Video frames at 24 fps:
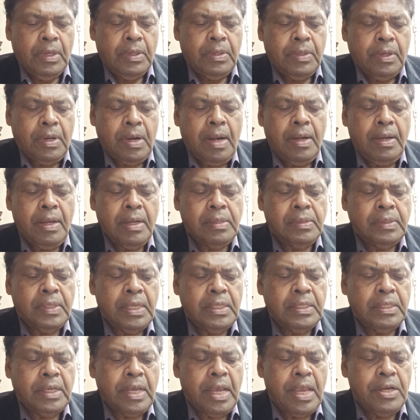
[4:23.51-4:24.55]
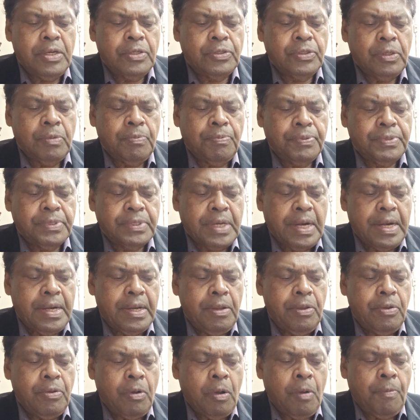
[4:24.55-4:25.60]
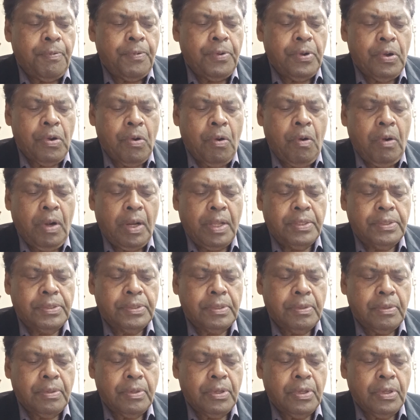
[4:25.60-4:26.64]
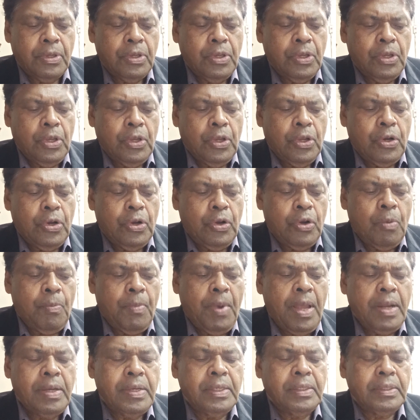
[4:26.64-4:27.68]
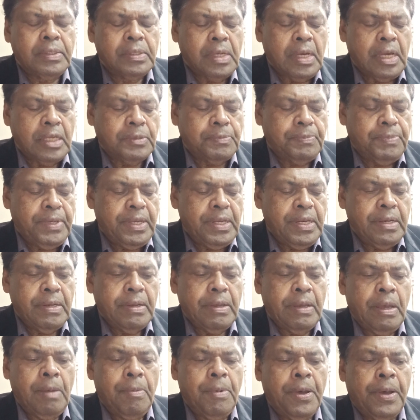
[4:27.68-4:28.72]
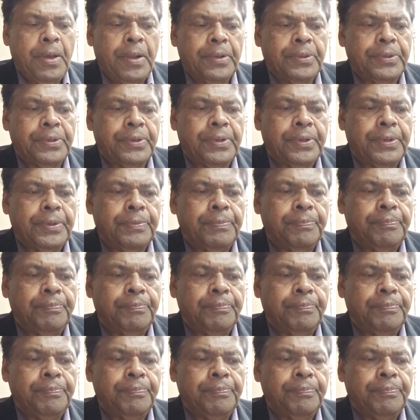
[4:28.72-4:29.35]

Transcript: To conduct such kinds of study of knowledge, pneumatics has been emerged.